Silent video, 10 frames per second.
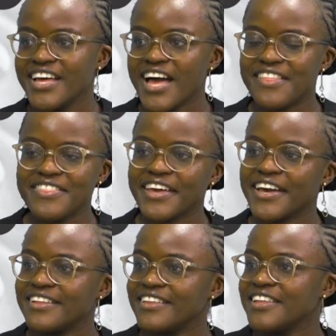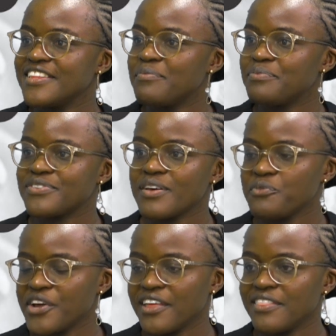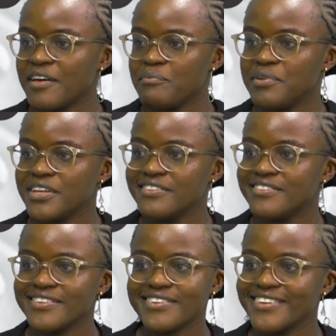and they can end up somewhere in the bed